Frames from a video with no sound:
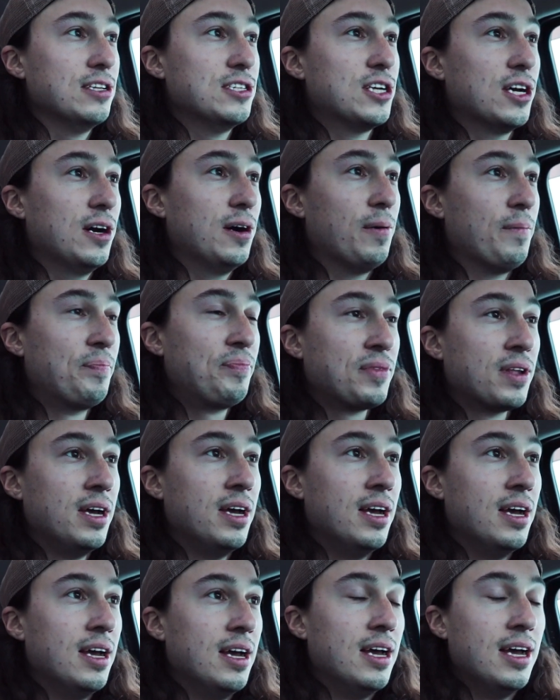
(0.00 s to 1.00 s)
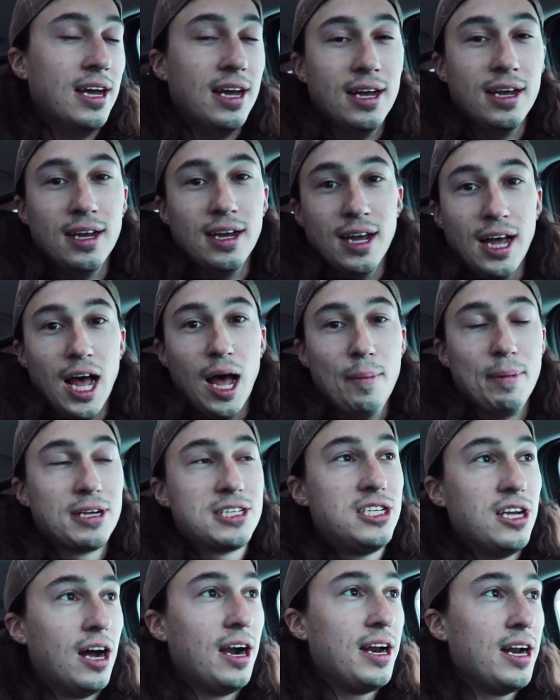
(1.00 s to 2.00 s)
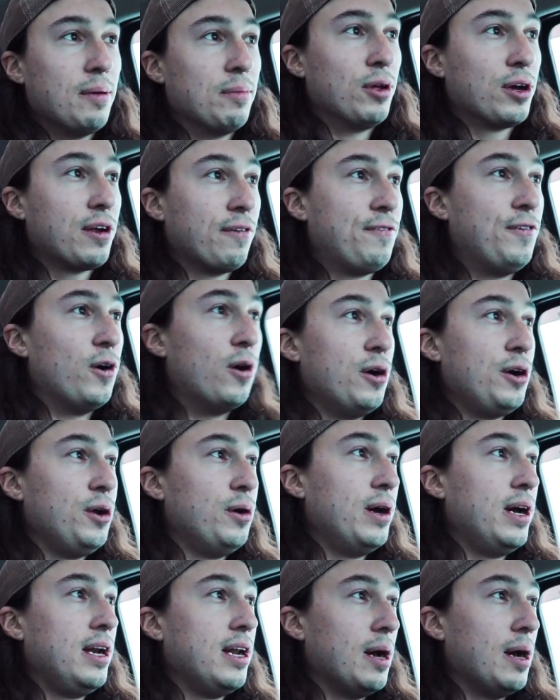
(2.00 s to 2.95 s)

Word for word: So I'm excited. I'm looking forward to it.